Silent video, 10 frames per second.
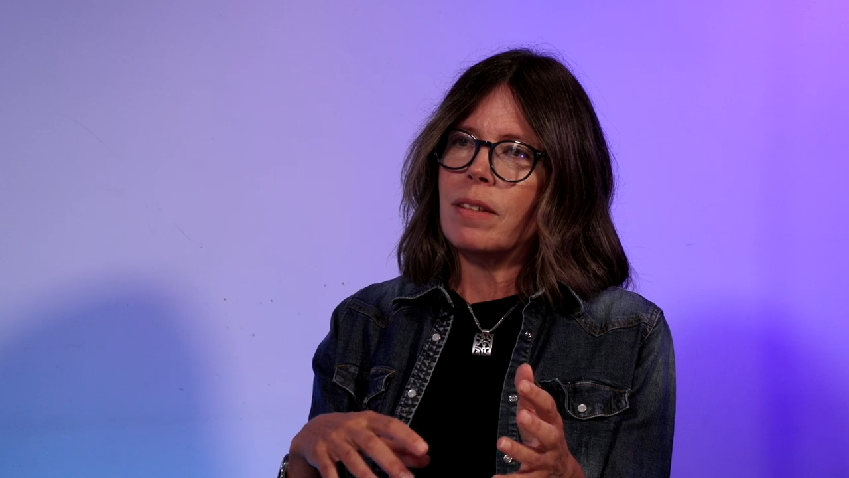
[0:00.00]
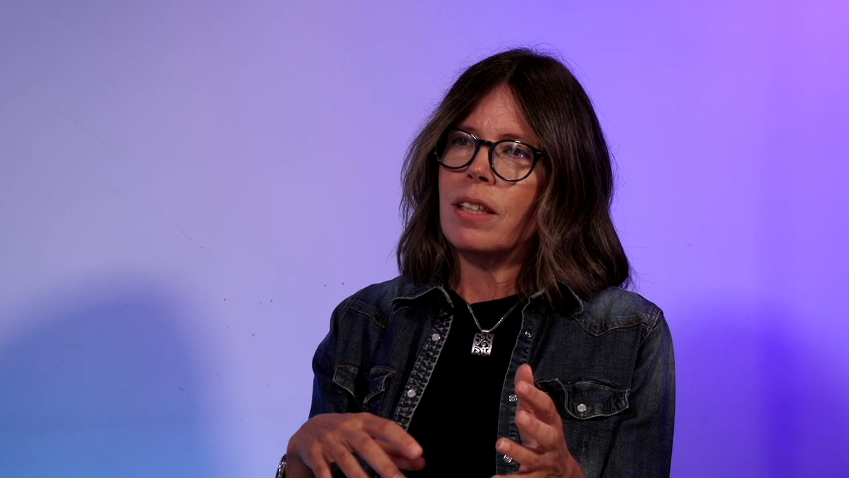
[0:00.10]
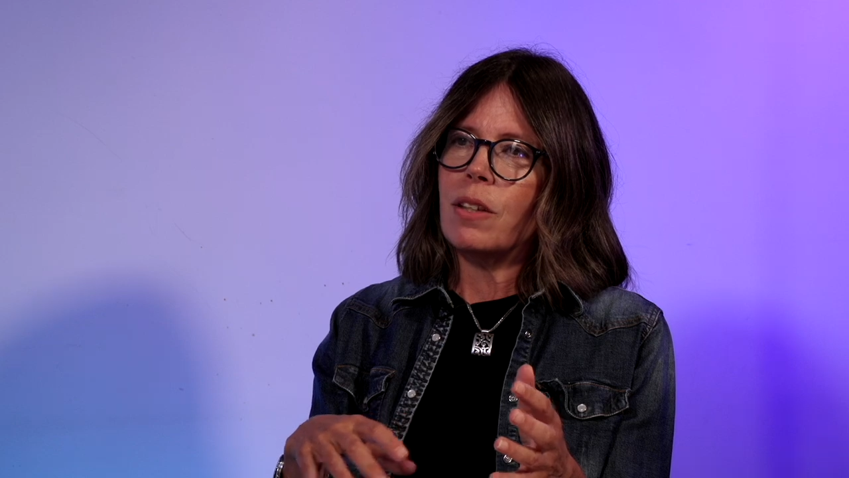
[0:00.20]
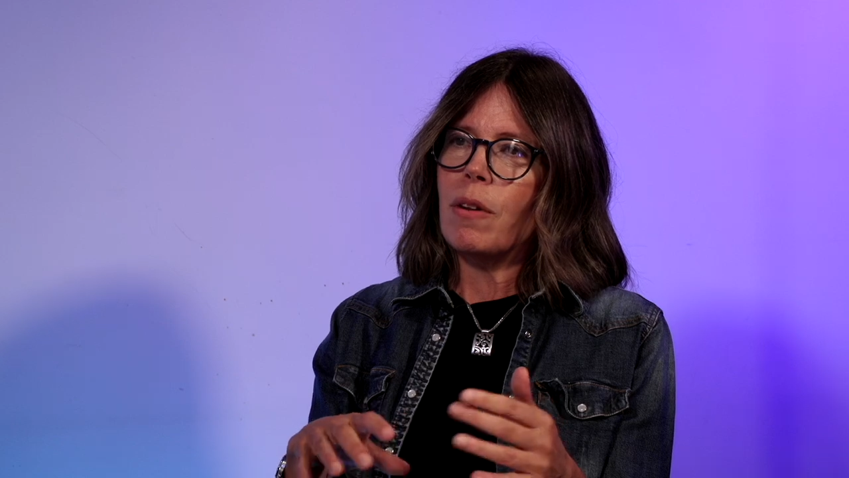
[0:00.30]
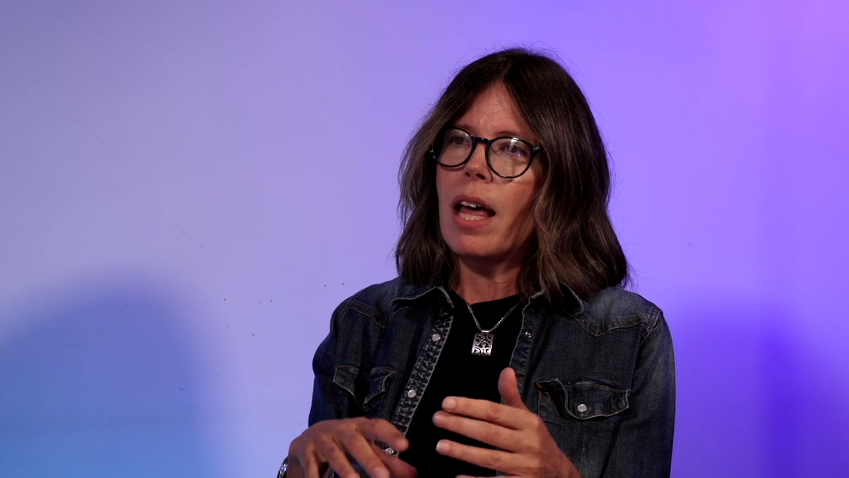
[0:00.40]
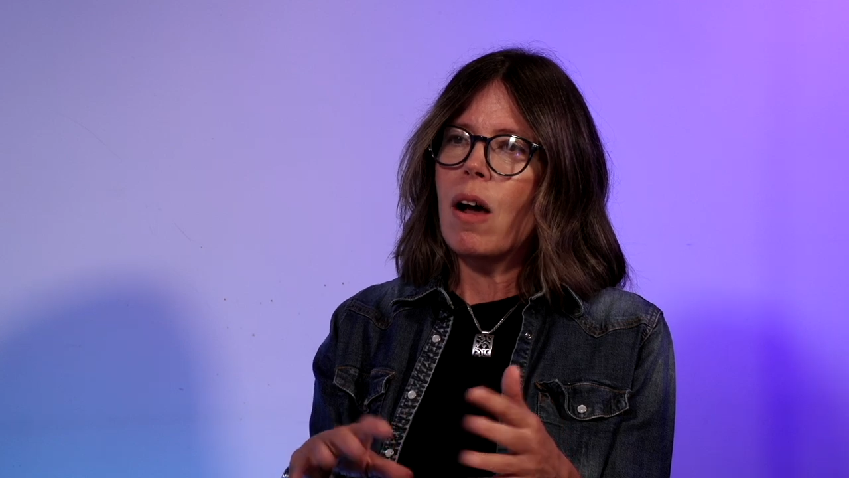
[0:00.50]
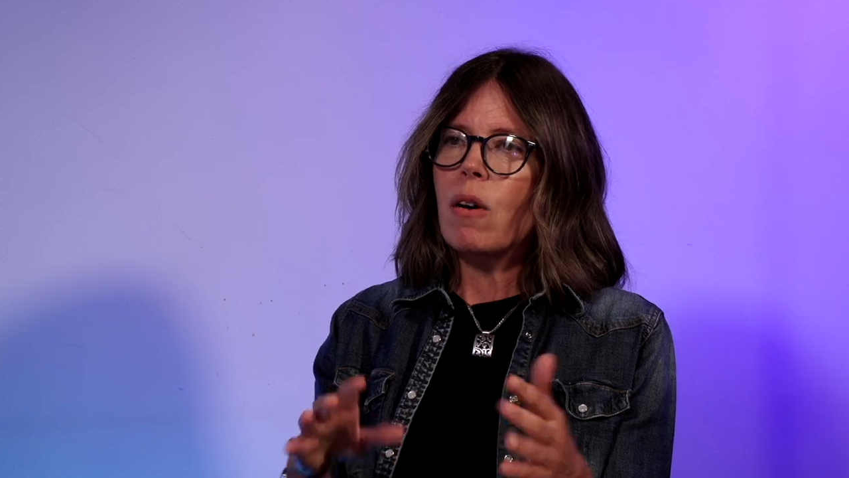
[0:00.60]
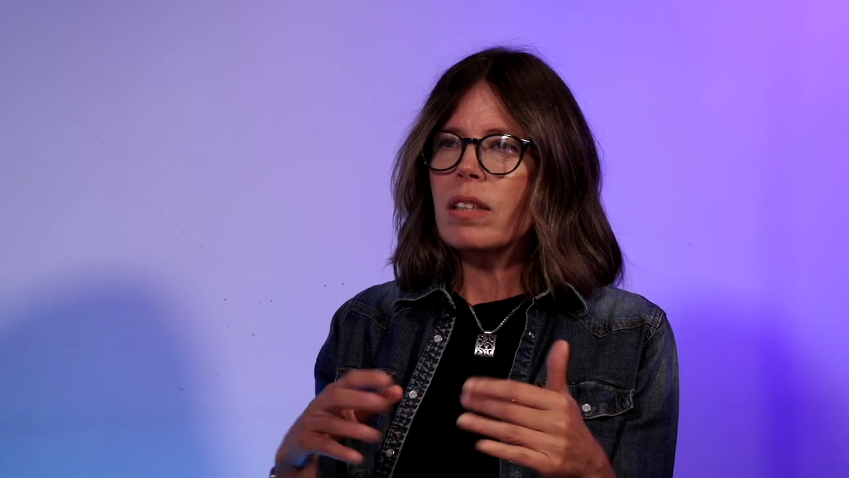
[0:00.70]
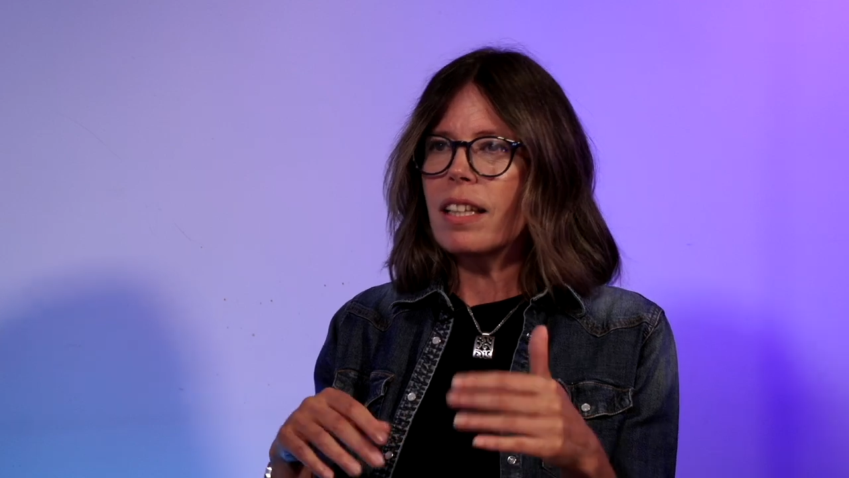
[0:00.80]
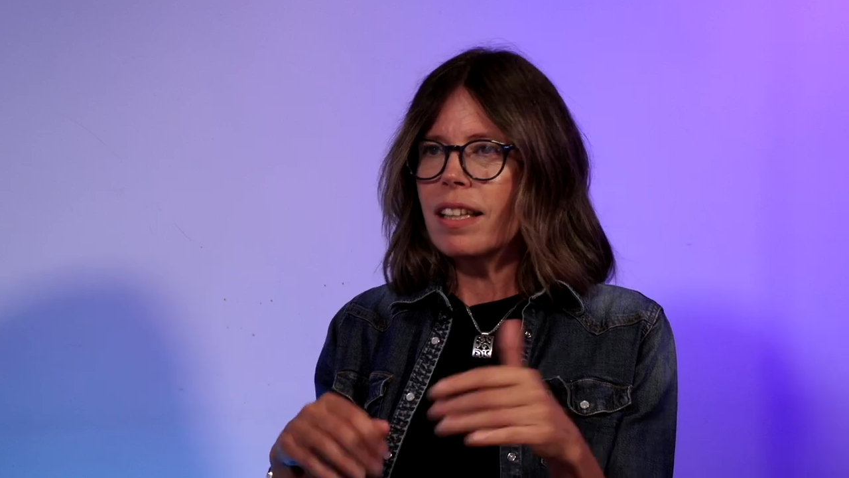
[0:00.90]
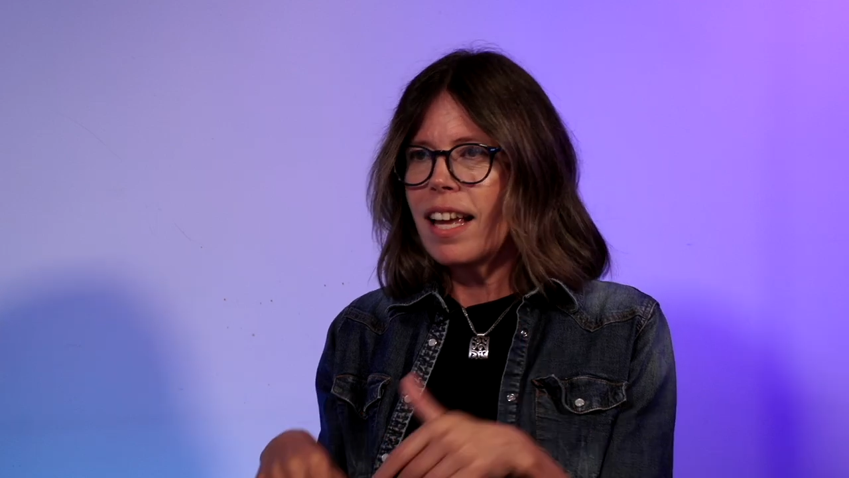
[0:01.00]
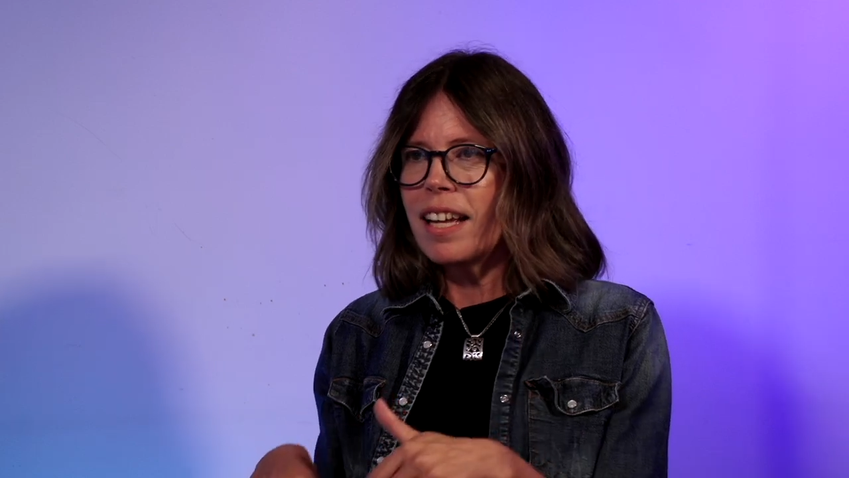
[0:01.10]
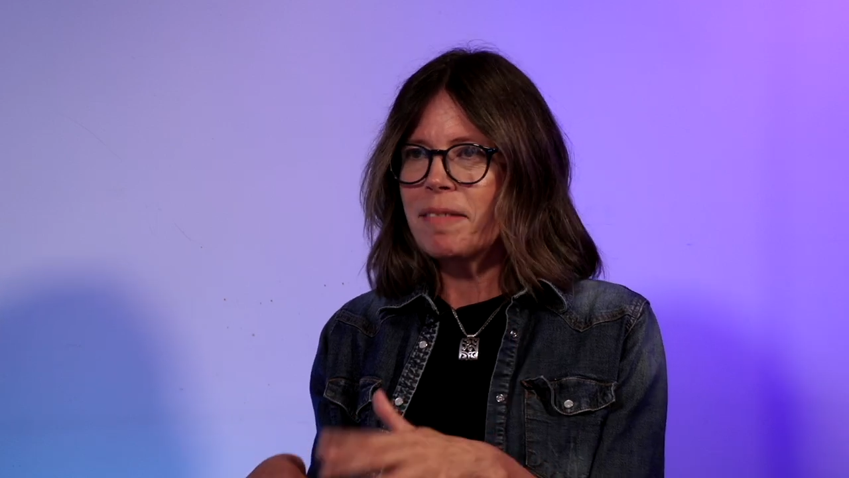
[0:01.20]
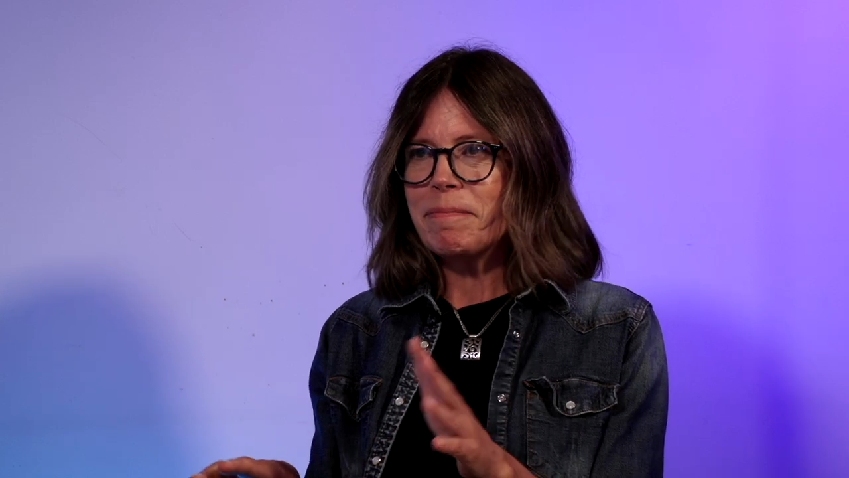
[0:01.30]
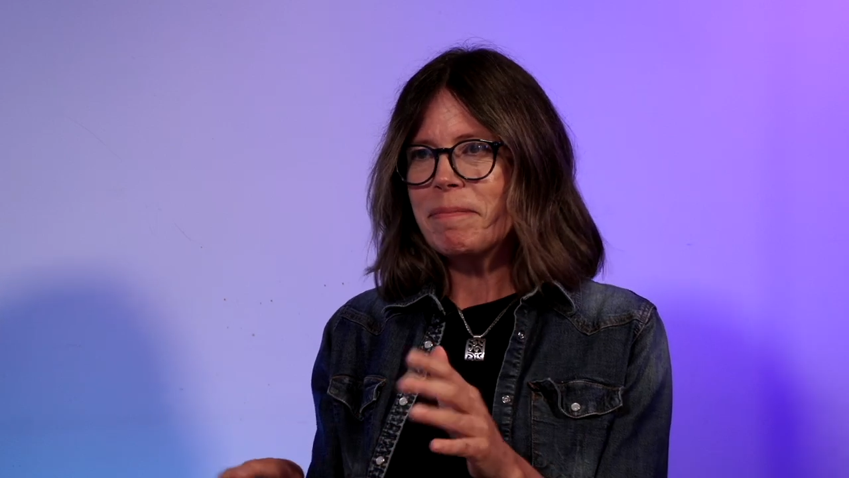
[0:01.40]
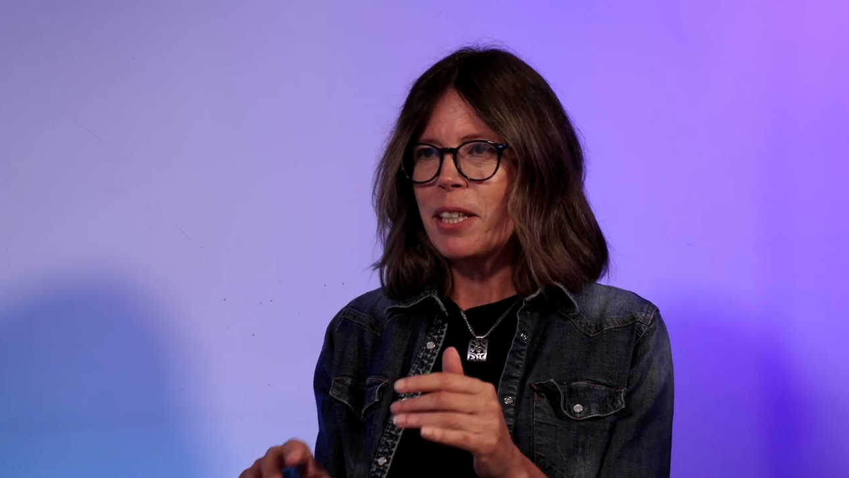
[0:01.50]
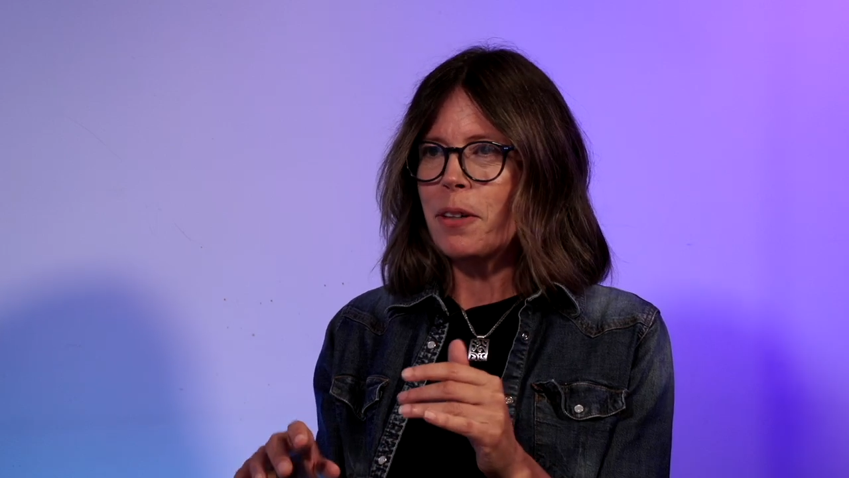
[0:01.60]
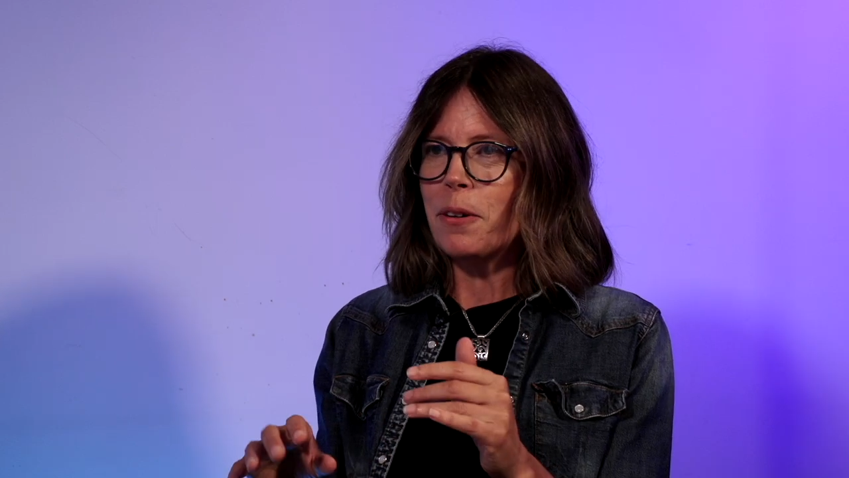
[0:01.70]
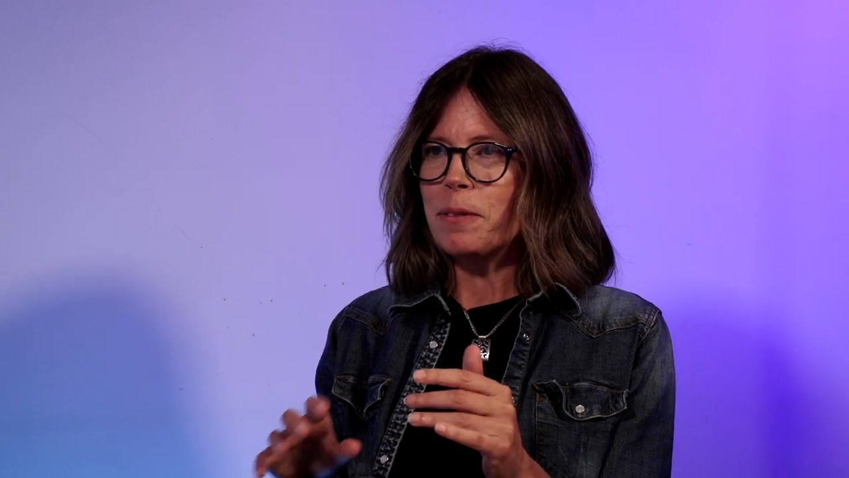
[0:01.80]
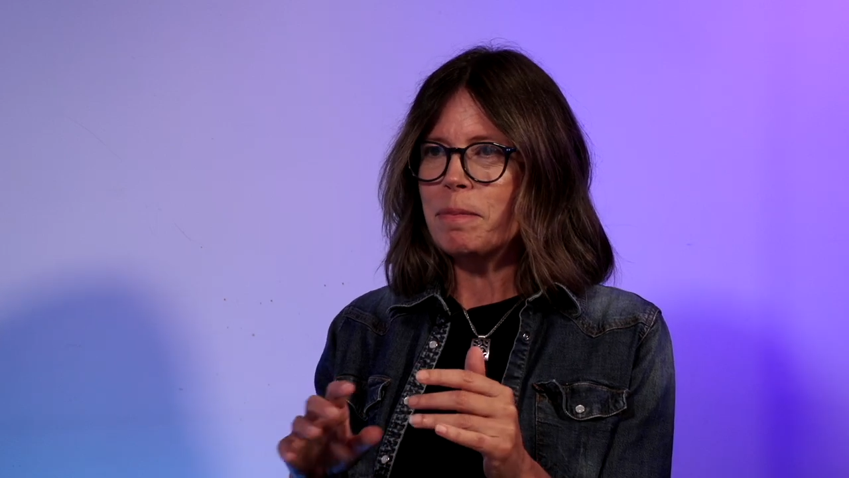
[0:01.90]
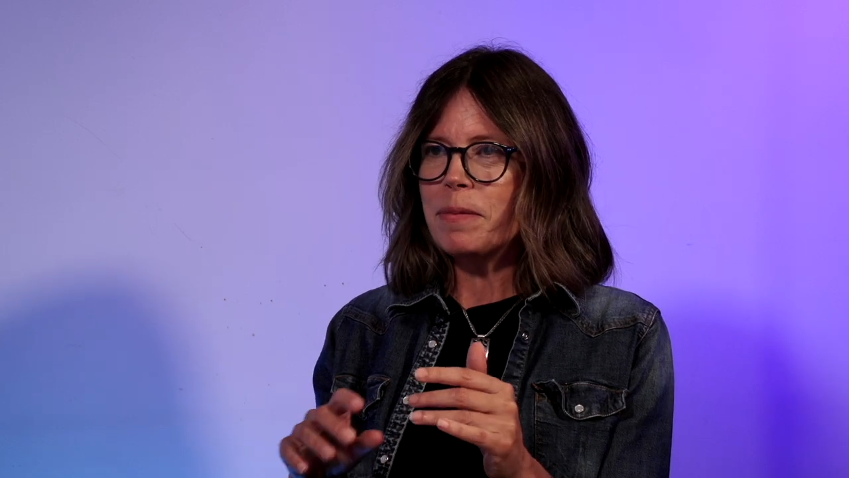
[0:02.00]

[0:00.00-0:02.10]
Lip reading: you know, the house, and then, you know.